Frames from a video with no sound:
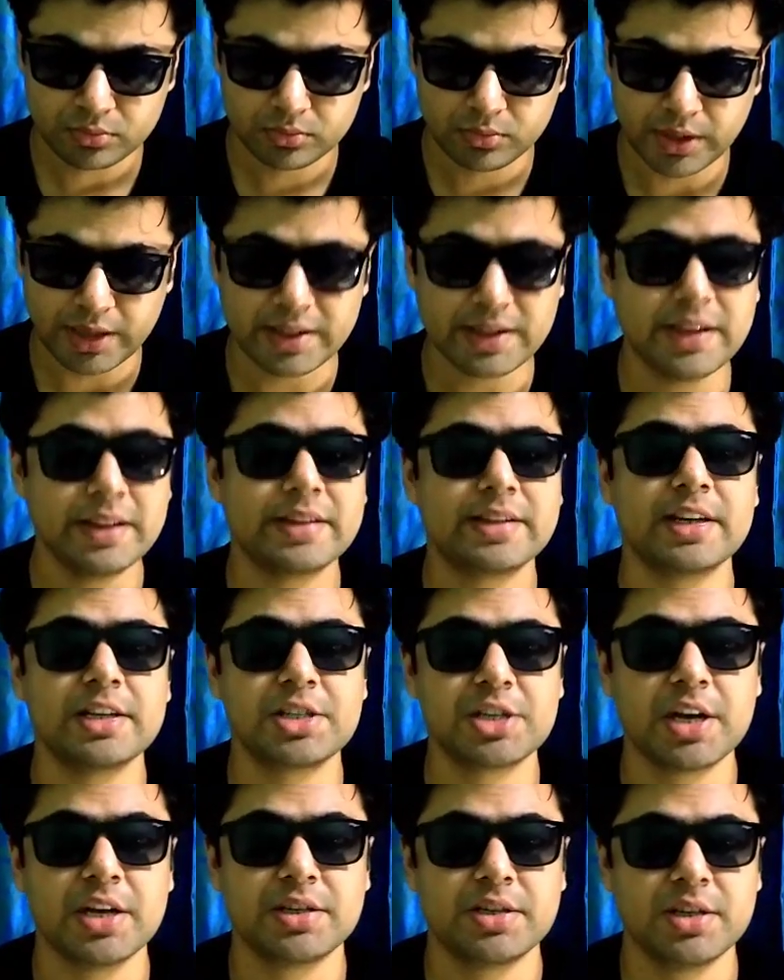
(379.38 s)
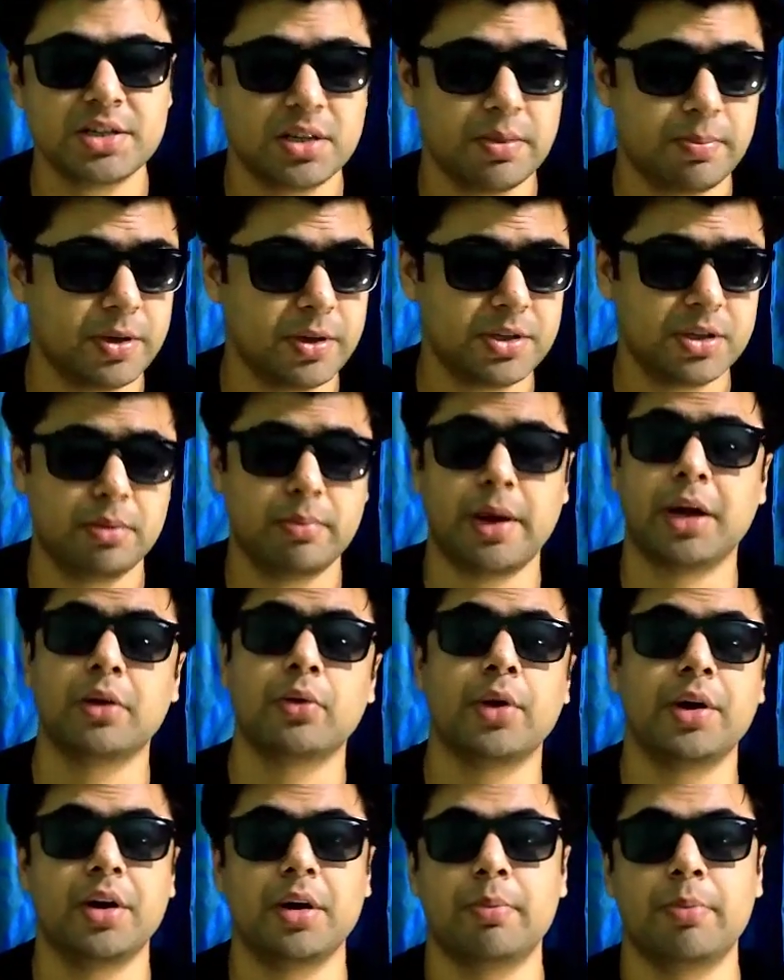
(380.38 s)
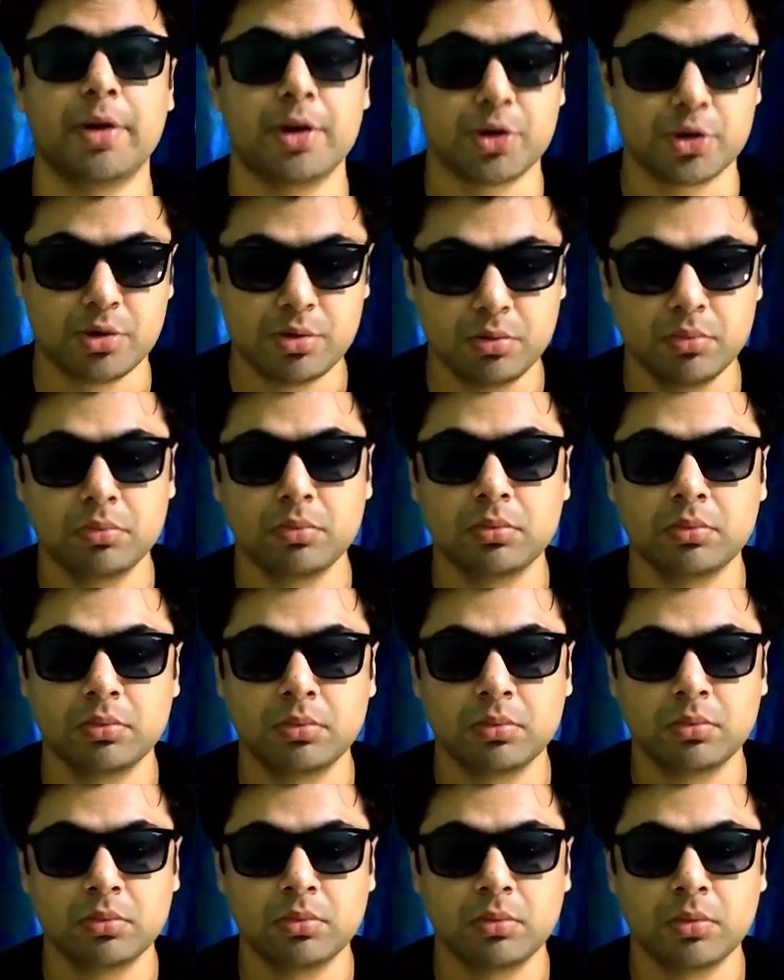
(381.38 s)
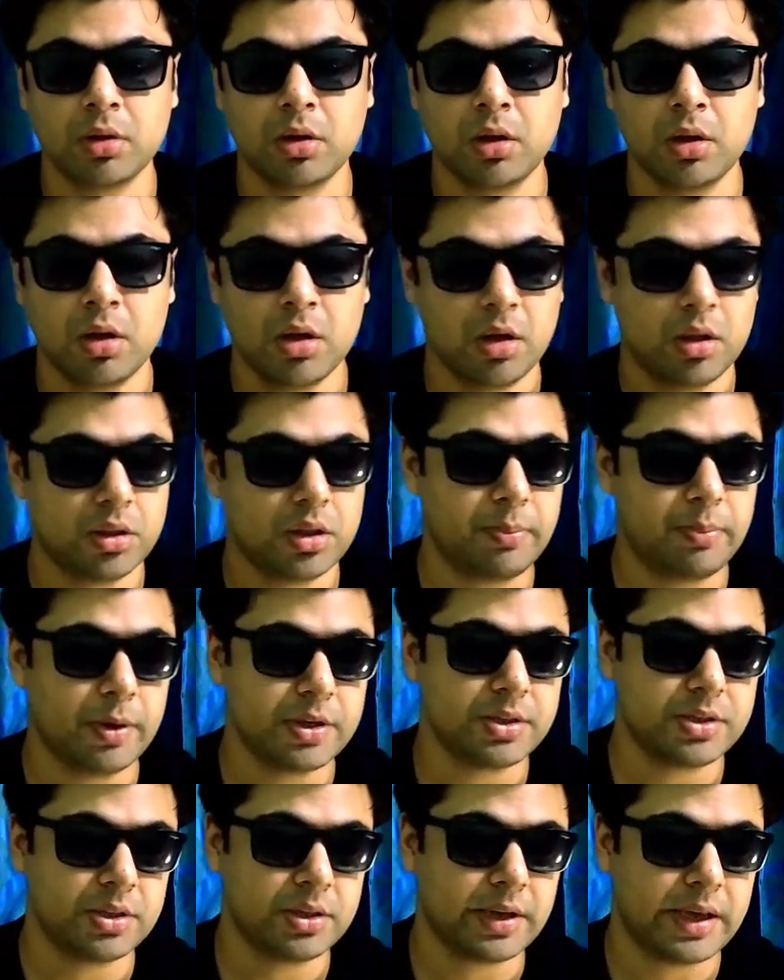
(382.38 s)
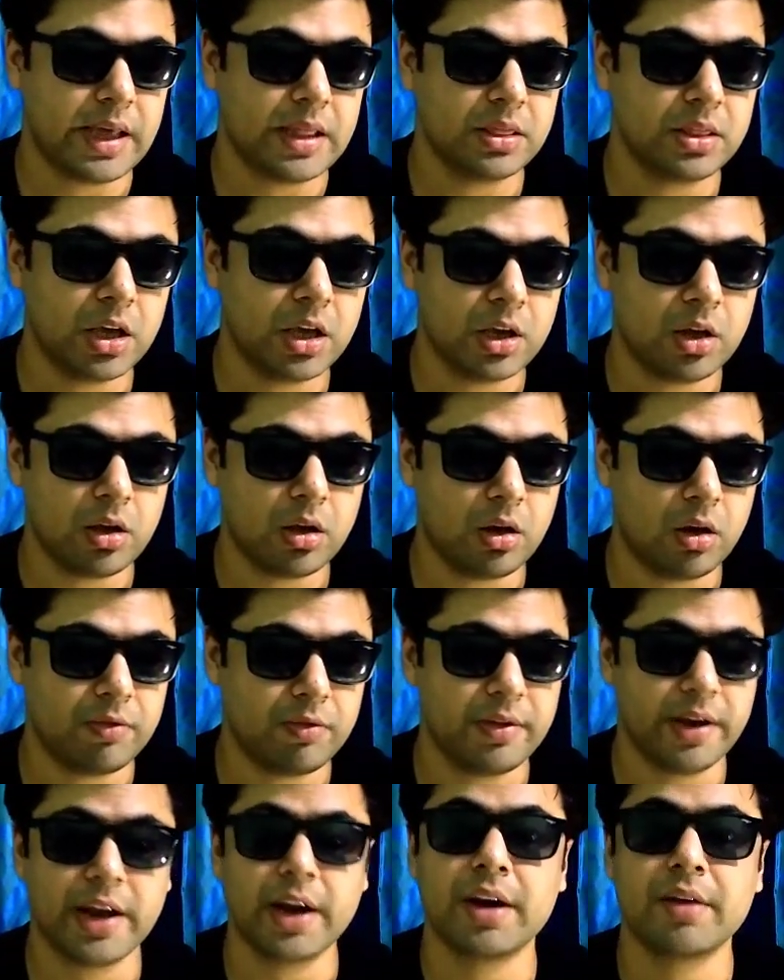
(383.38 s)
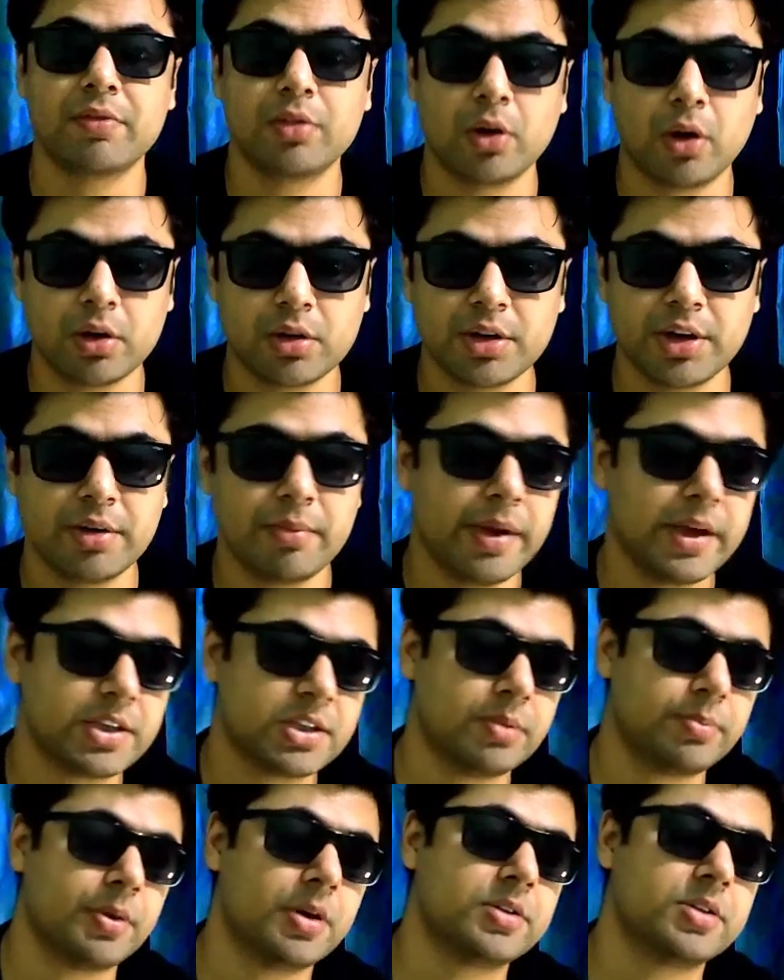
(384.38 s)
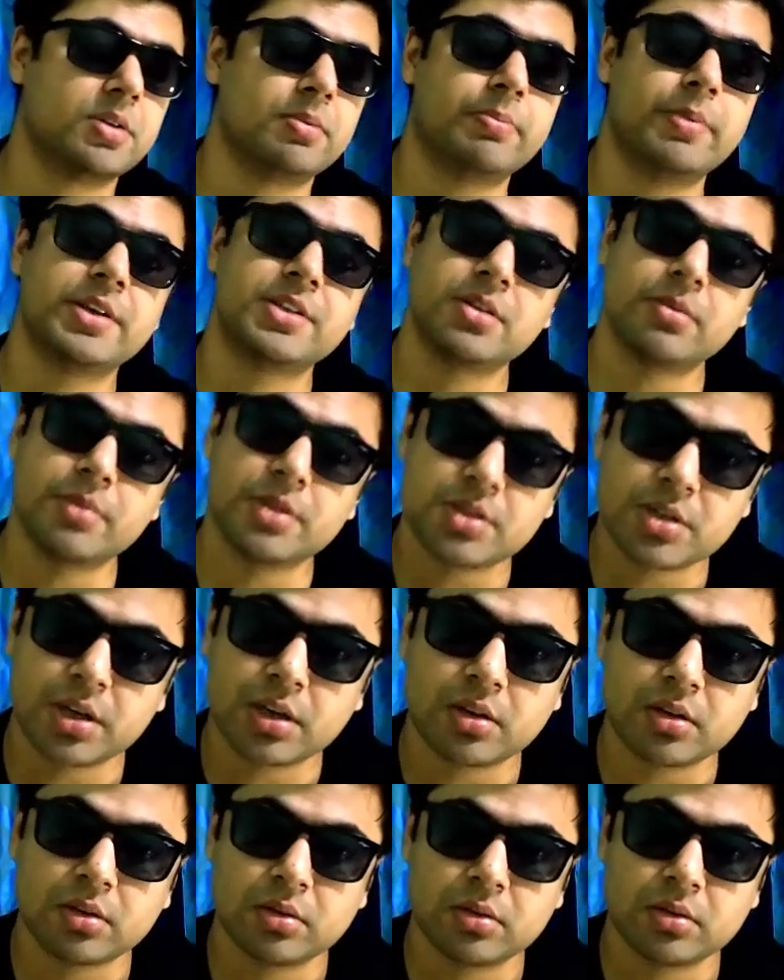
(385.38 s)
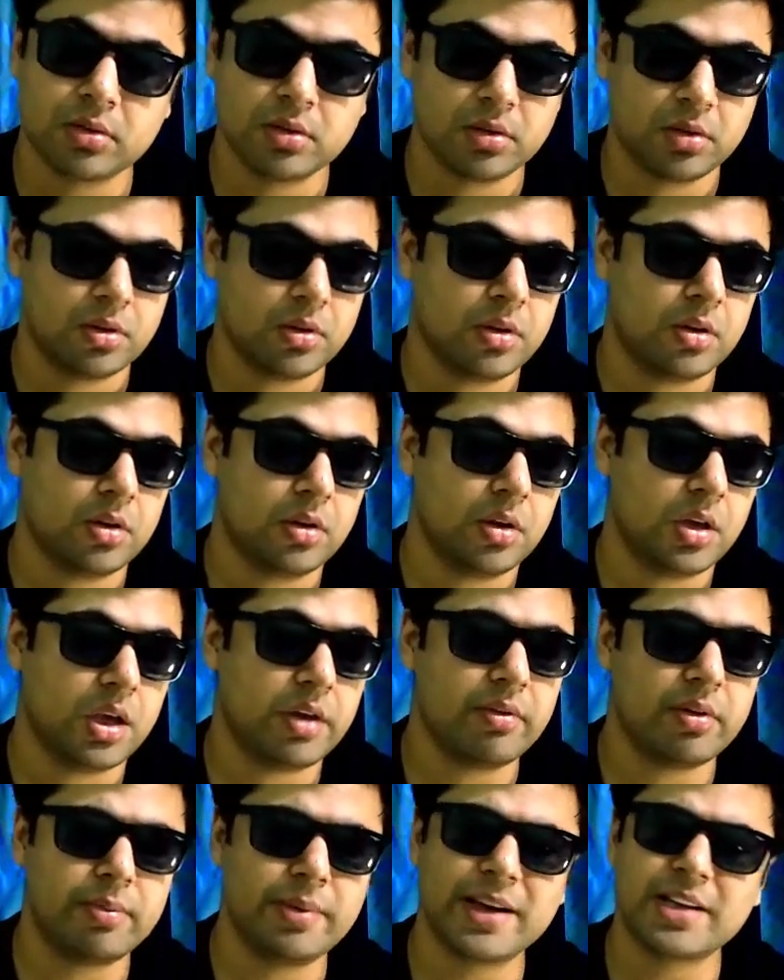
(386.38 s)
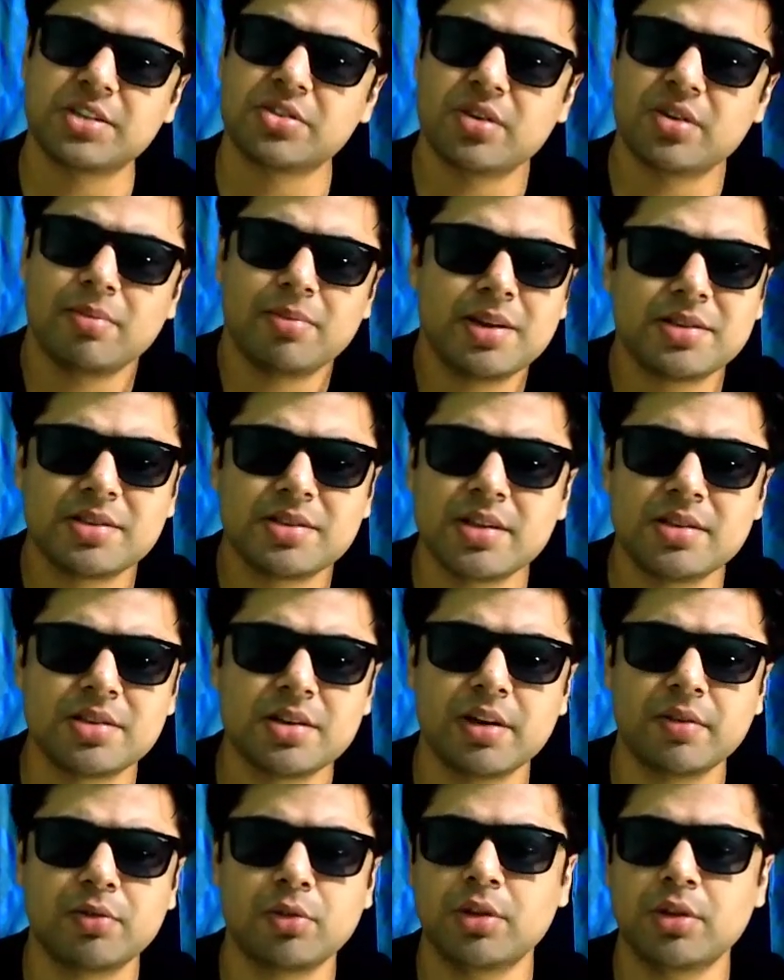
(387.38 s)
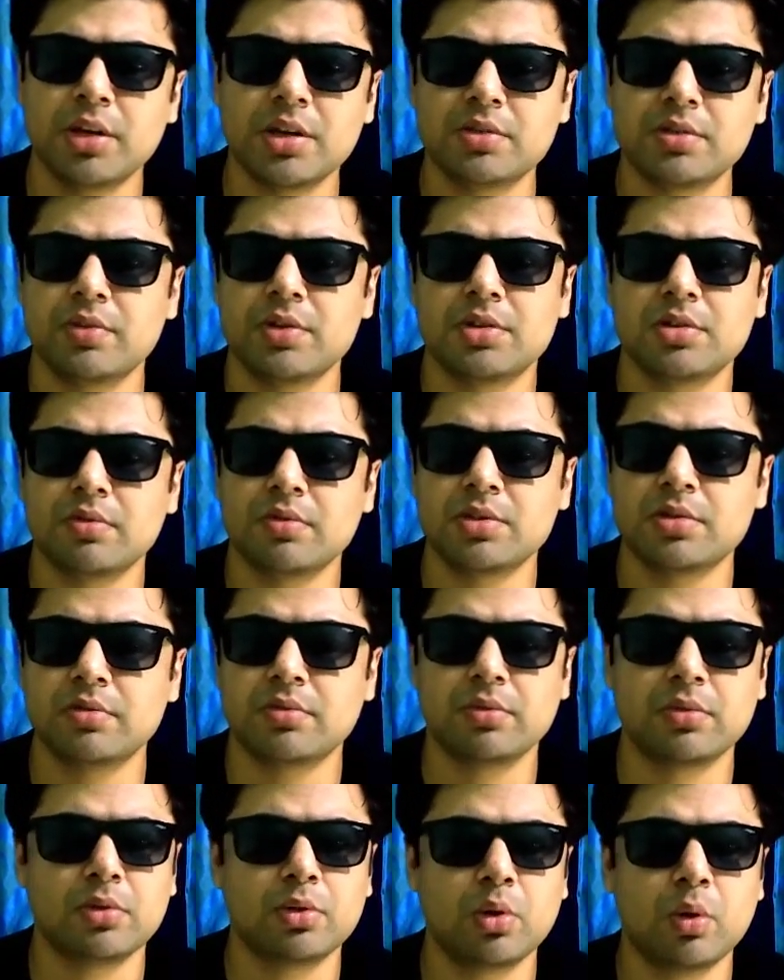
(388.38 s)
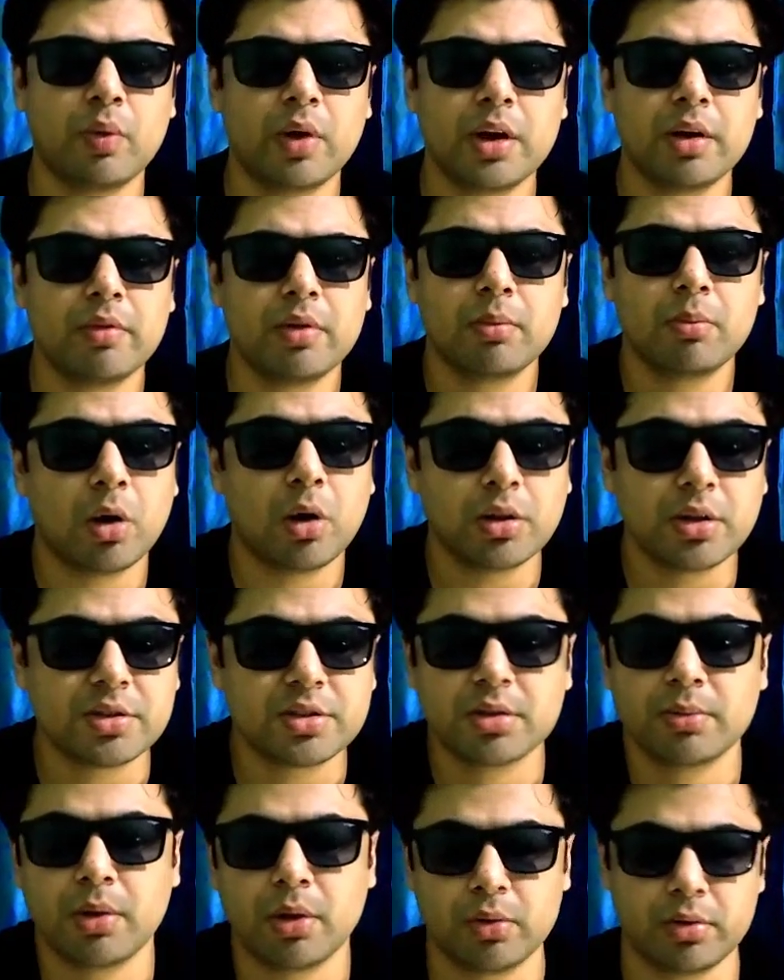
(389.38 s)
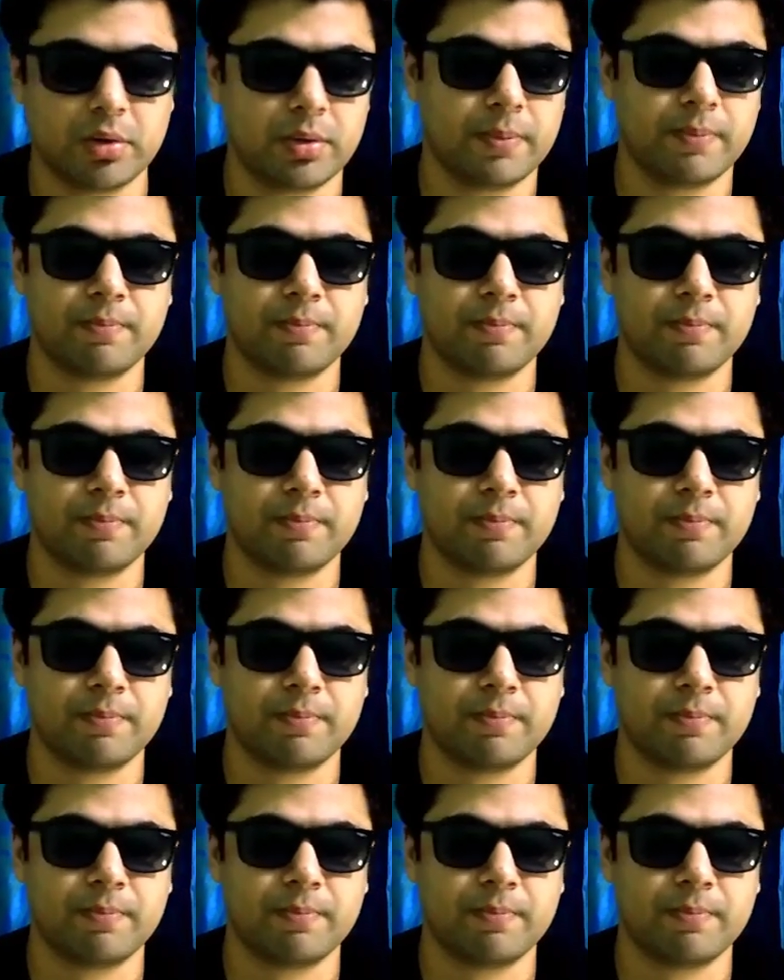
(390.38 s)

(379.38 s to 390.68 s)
then in such cases the person might go in depression. The person can think of negative thought. It makes a person pessimistic. He will be extremely sensitive to things which no one even bothers about.